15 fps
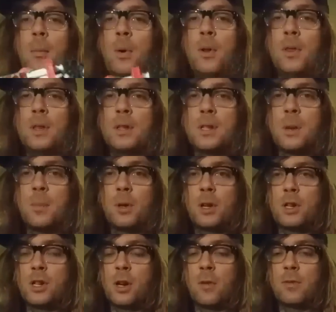Putting this up on
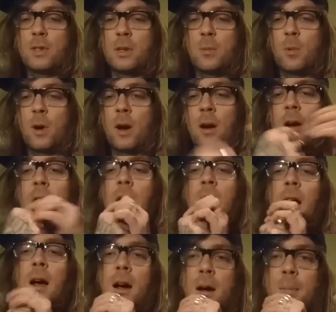a shelf somewhere,
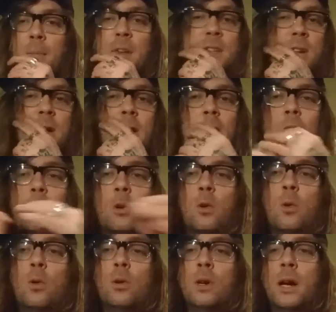it's going to look
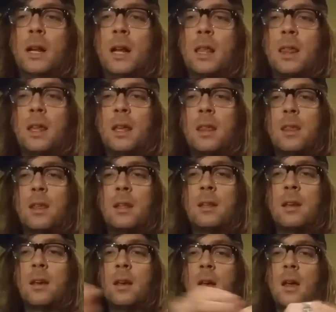cool. And I think that
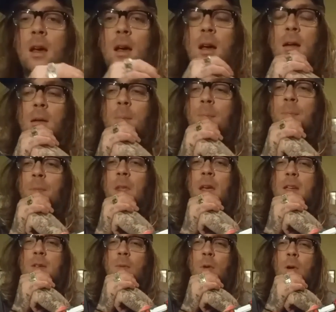
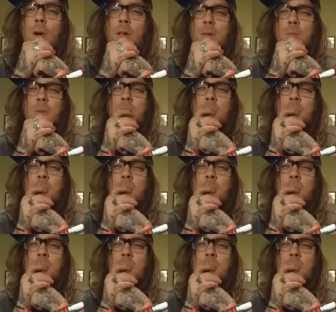as far as